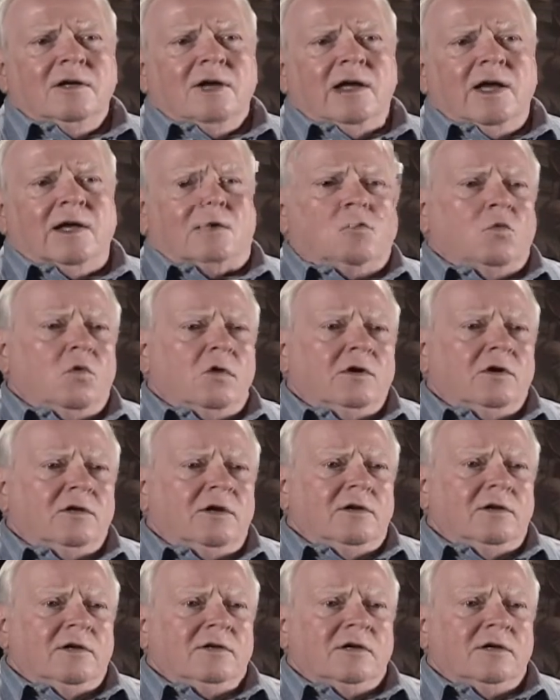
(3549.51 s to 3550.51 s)
and
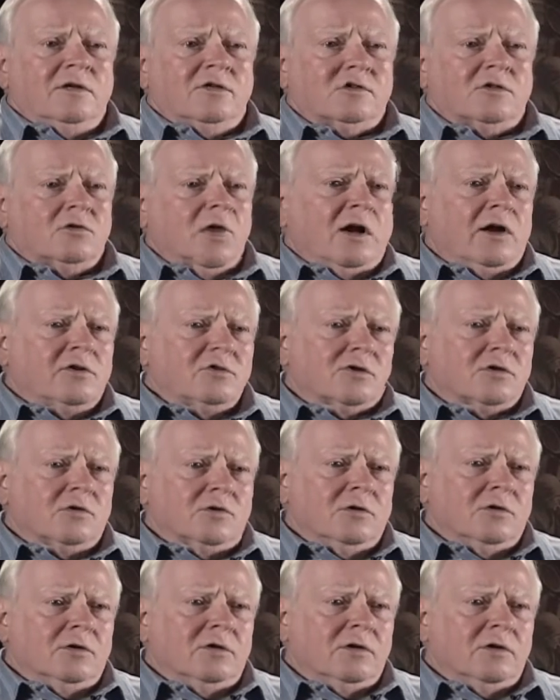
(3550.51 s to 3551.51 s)
wood structure.